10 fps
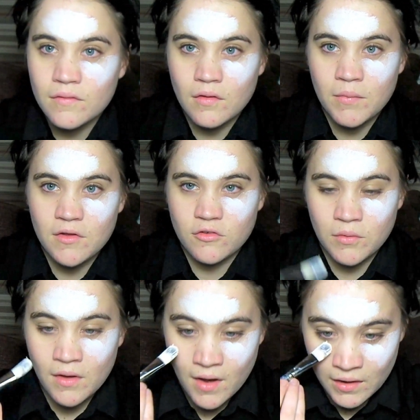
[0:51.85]
So the bits you
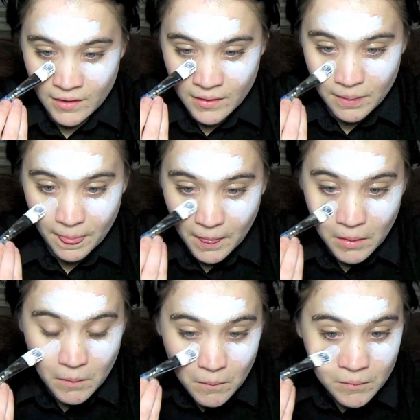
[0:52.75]
would highlight
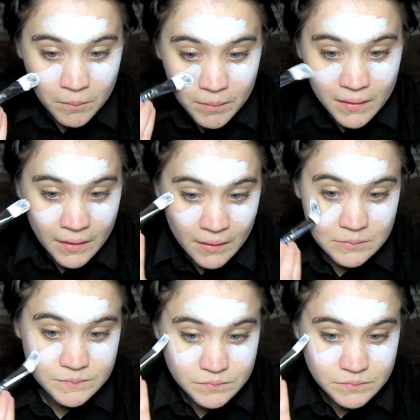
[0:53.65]
would be